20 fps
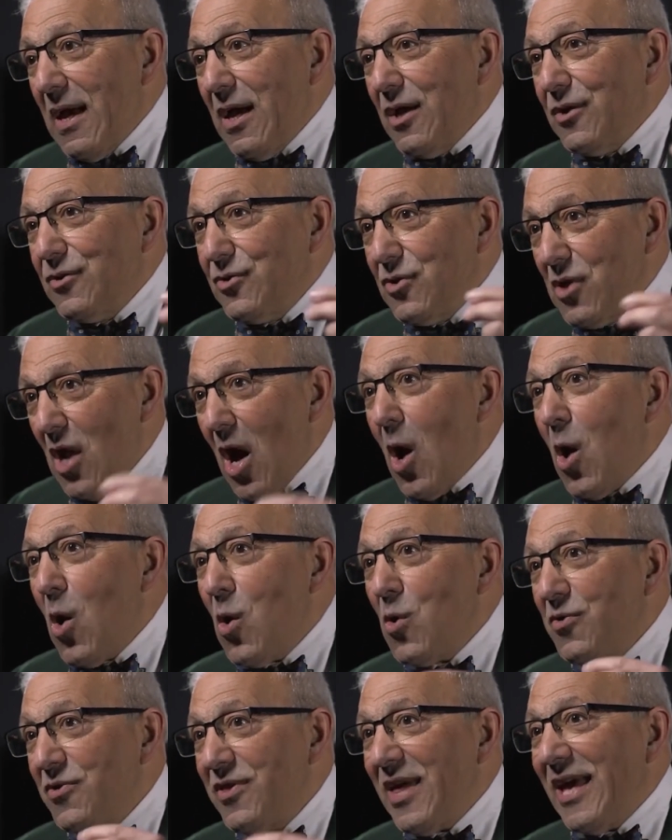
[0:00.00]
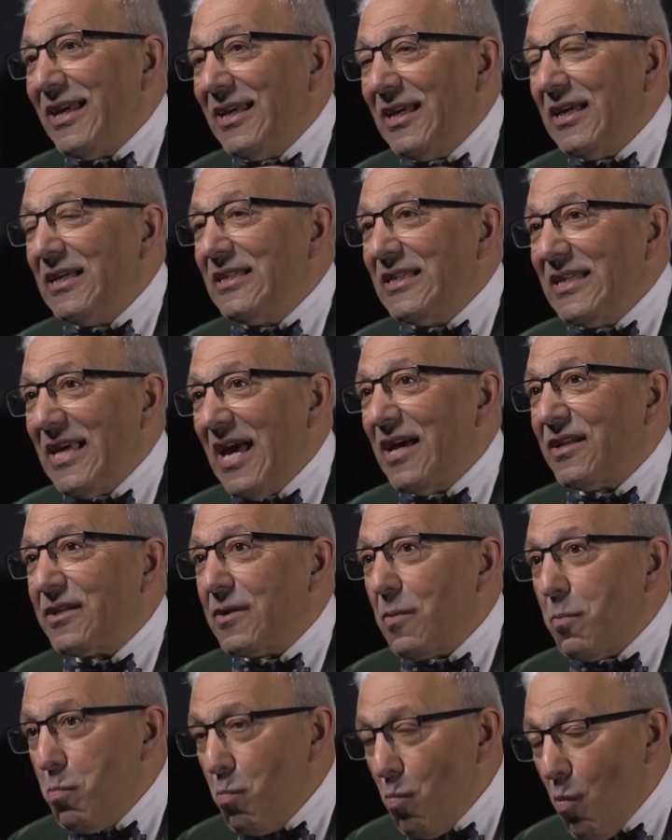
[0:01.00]
know they can
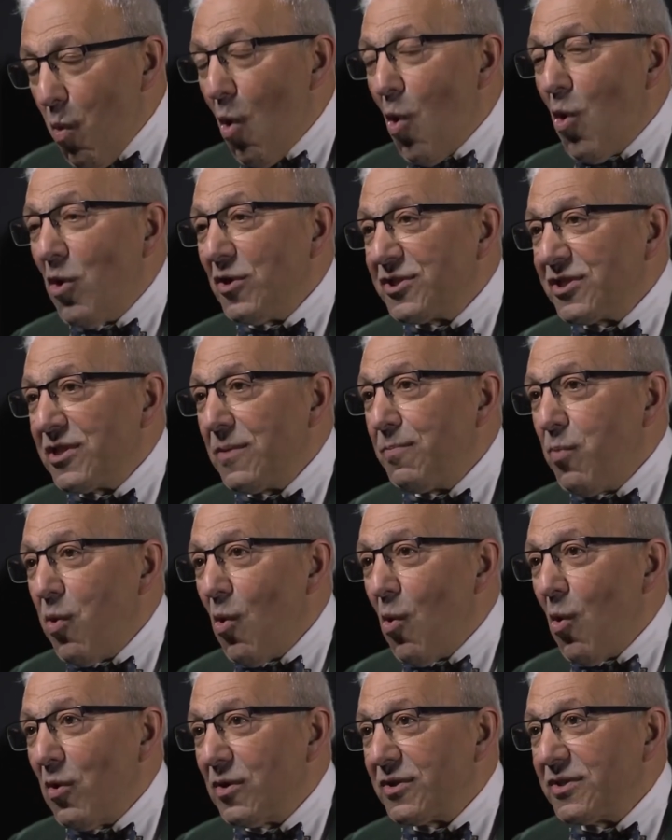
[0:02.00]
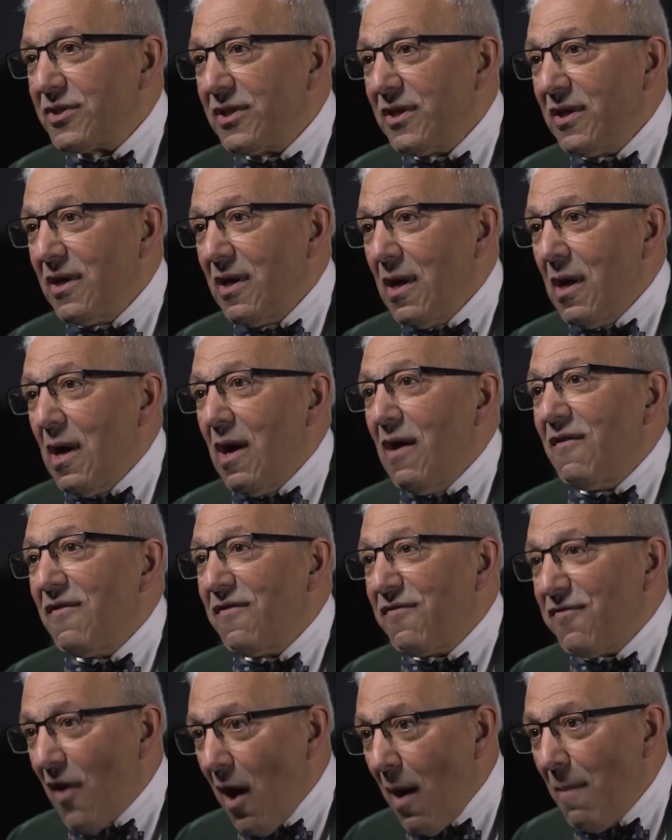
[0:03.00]
get more support
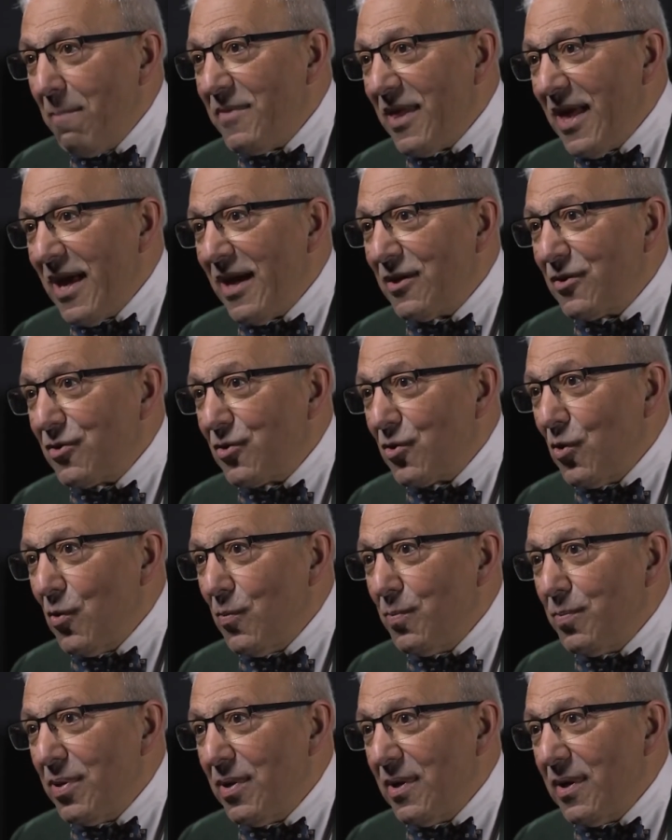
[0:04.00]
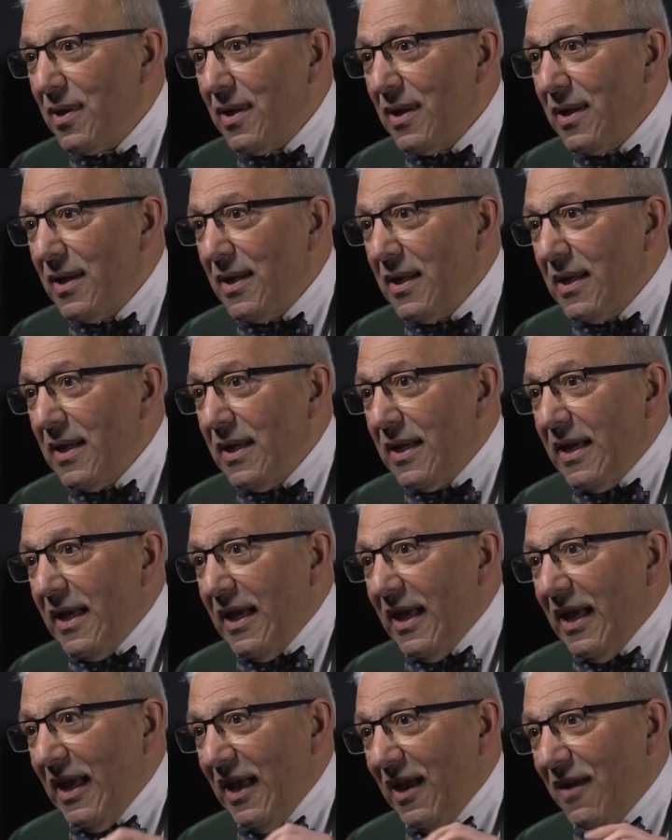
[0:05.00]
from their group
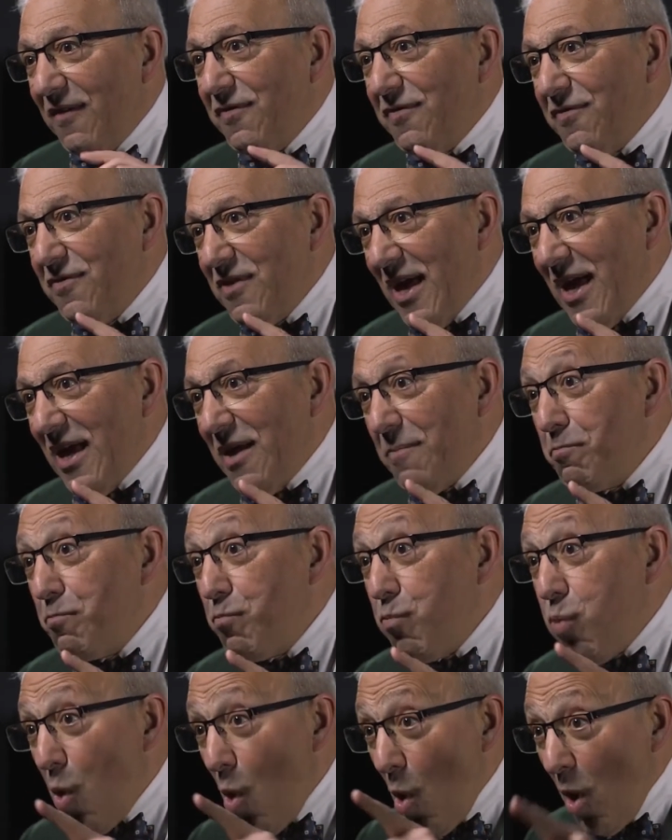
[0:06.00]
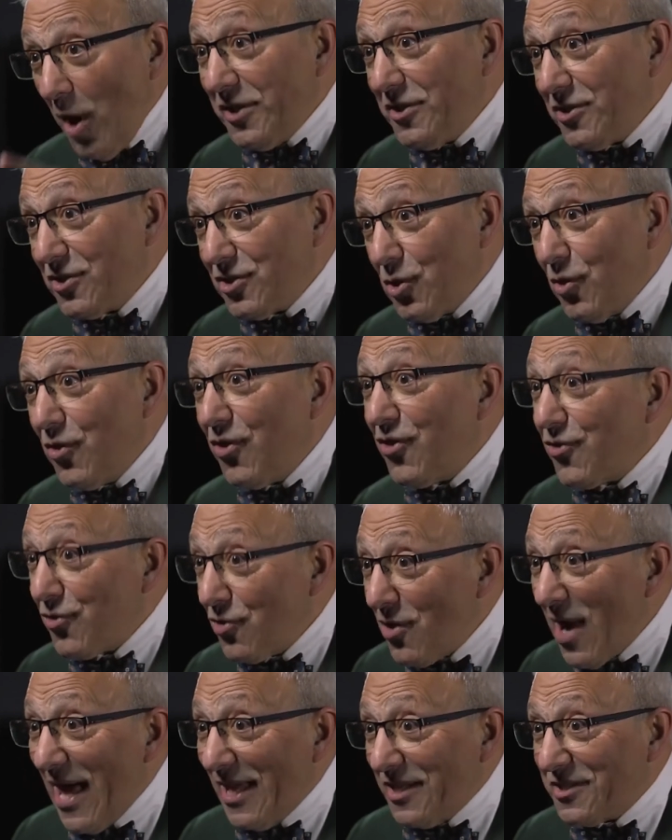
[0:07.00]
if they point to
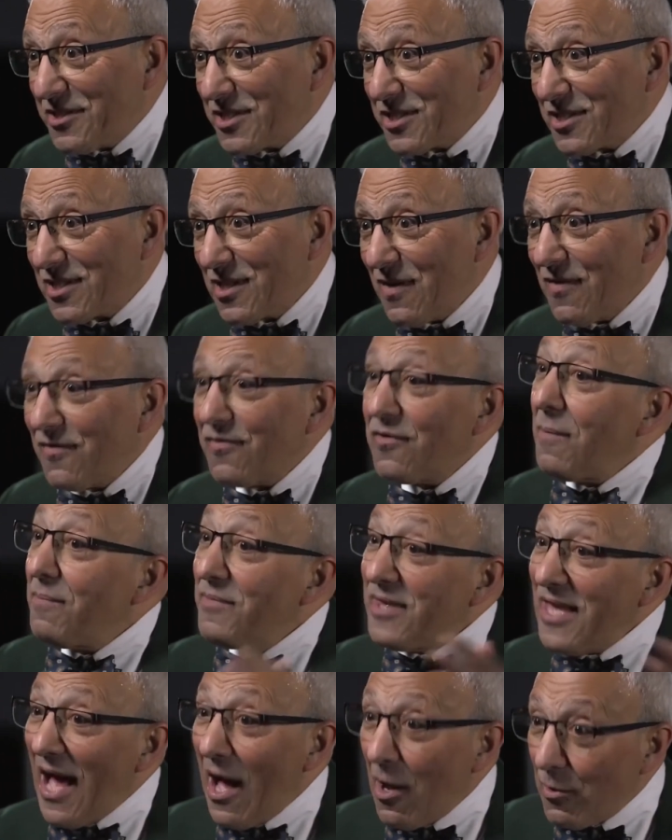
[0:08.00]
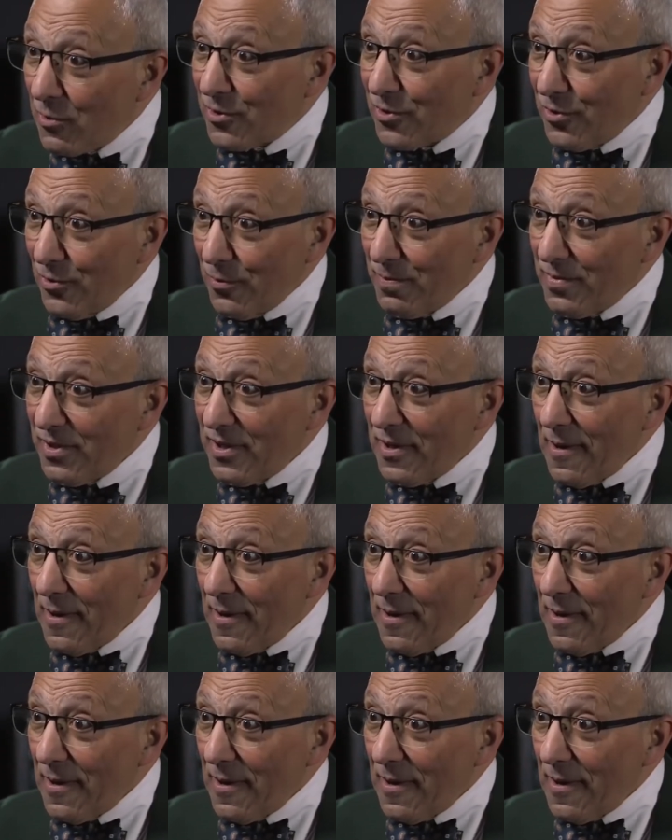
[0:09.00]
threats from the outgroup.